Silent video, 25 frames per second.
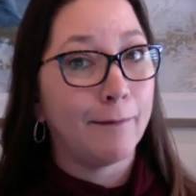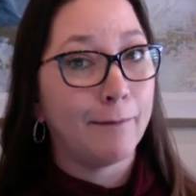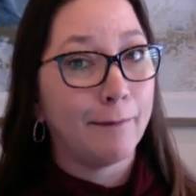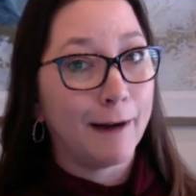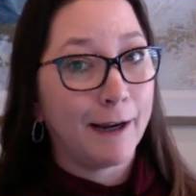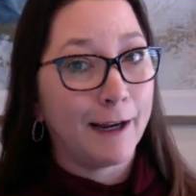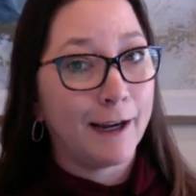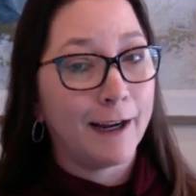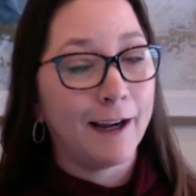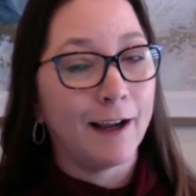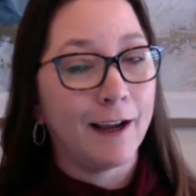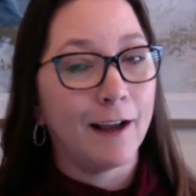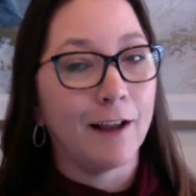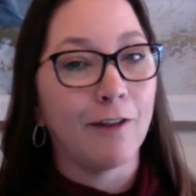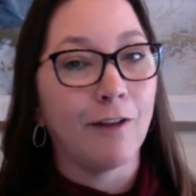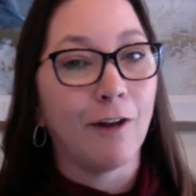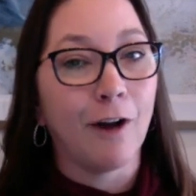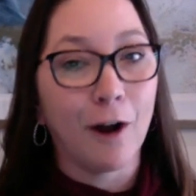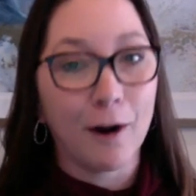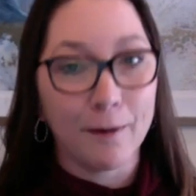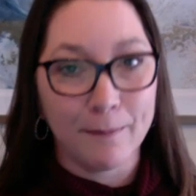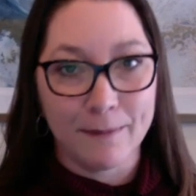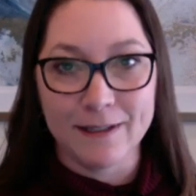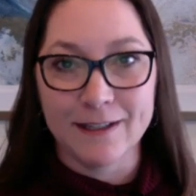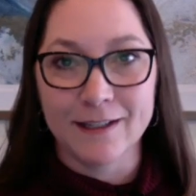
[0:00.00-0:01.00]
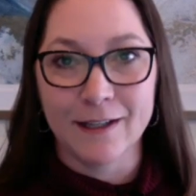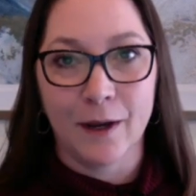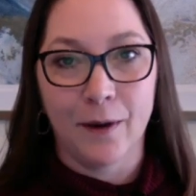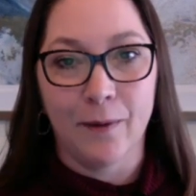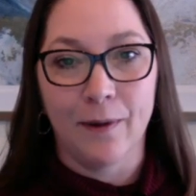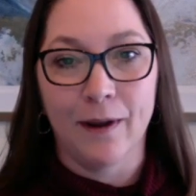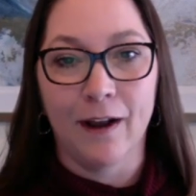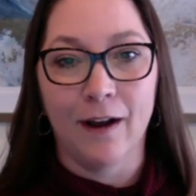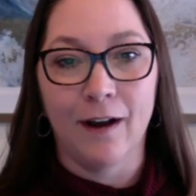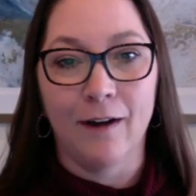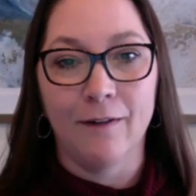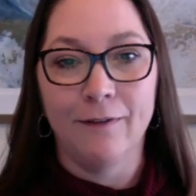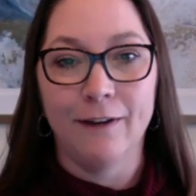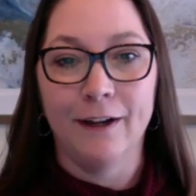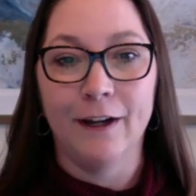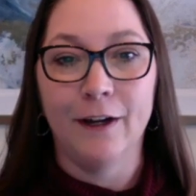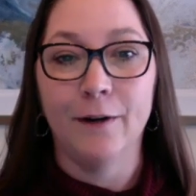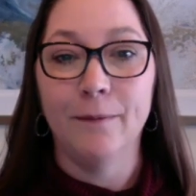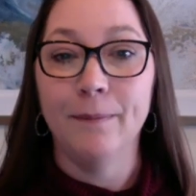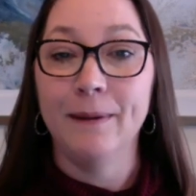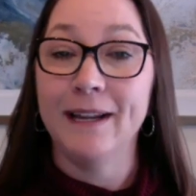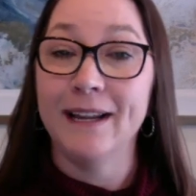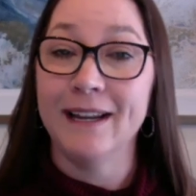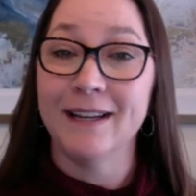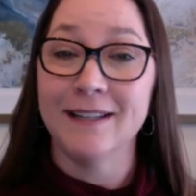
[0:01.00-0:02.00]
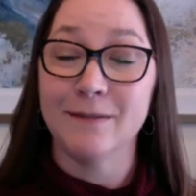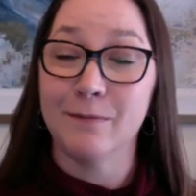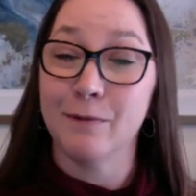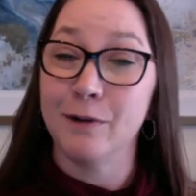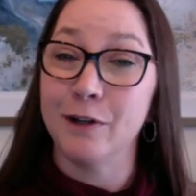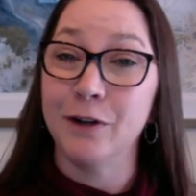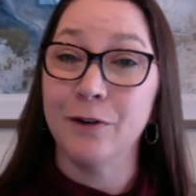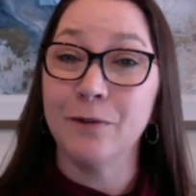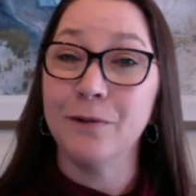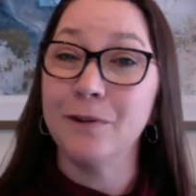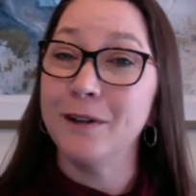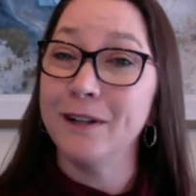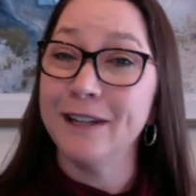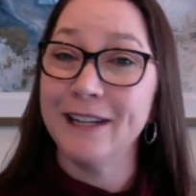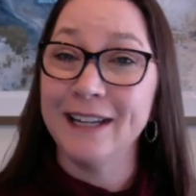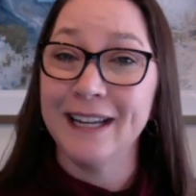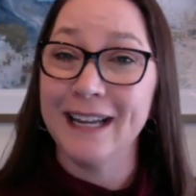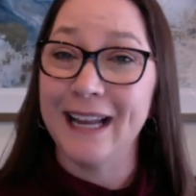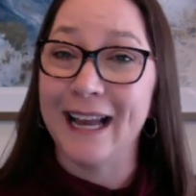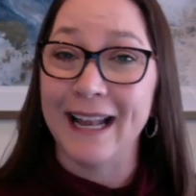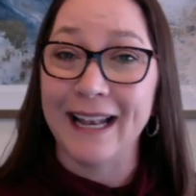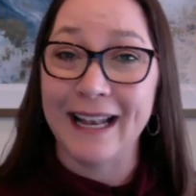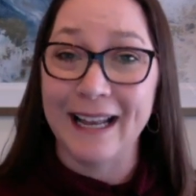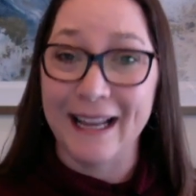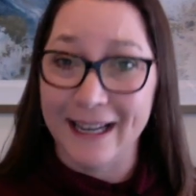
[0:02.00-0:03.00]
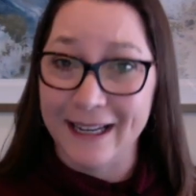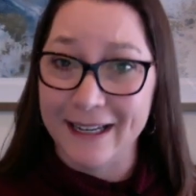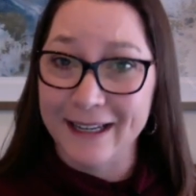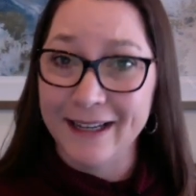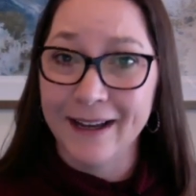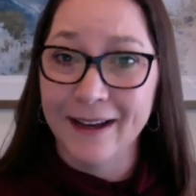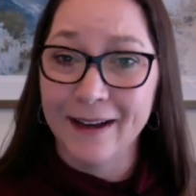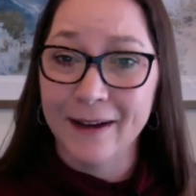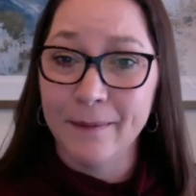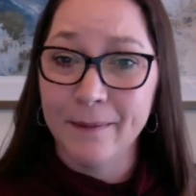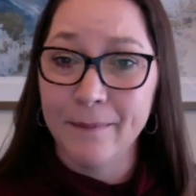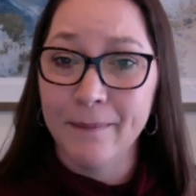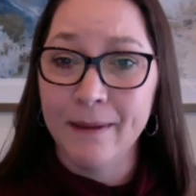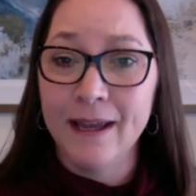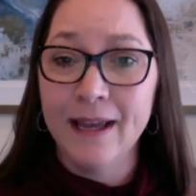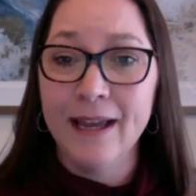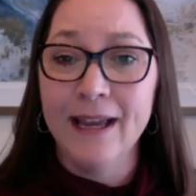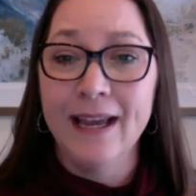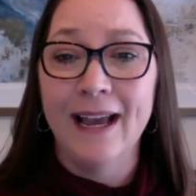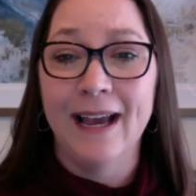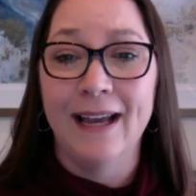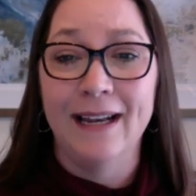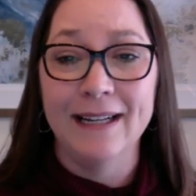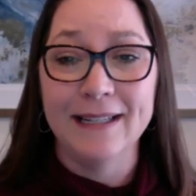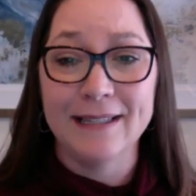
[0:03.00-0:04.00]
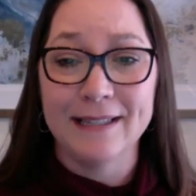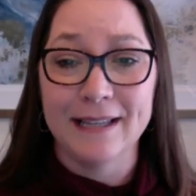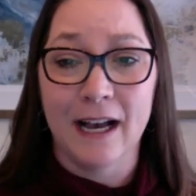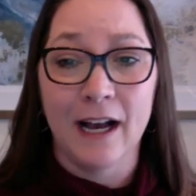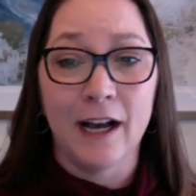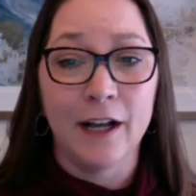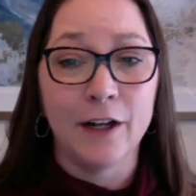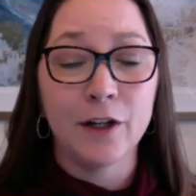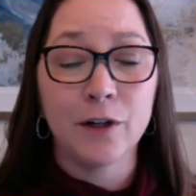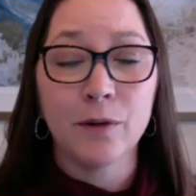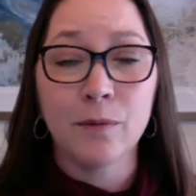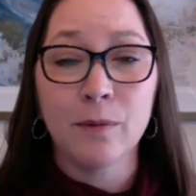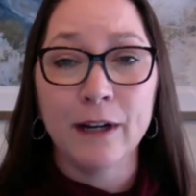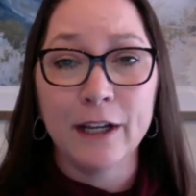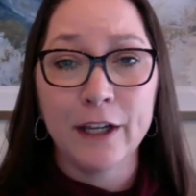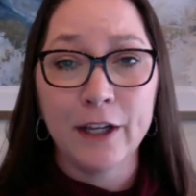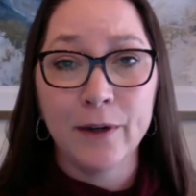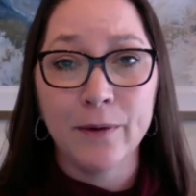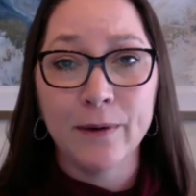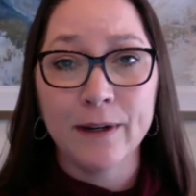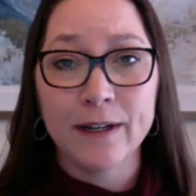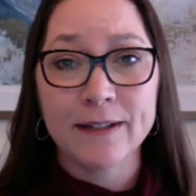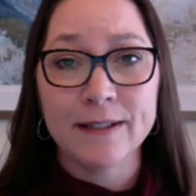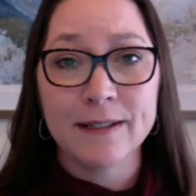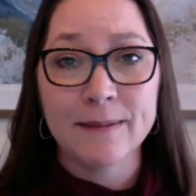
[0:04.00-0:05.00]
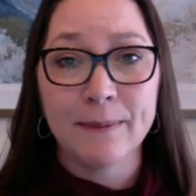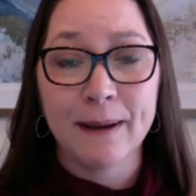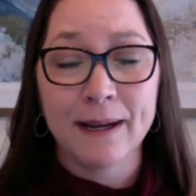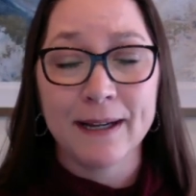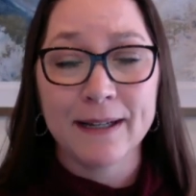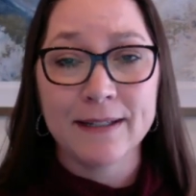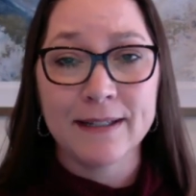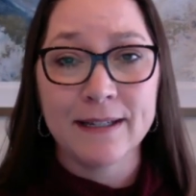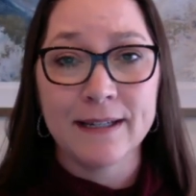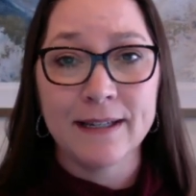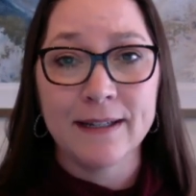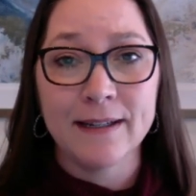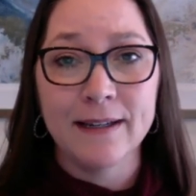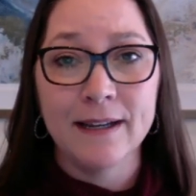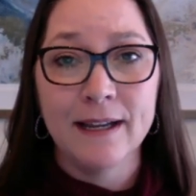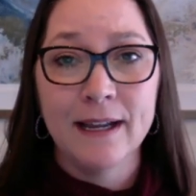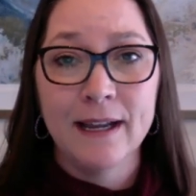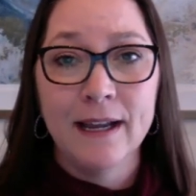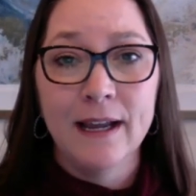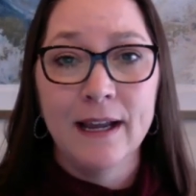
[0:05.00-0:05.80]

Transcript: ring alarm is going off here, because when you're looking at income and it's under what you expected,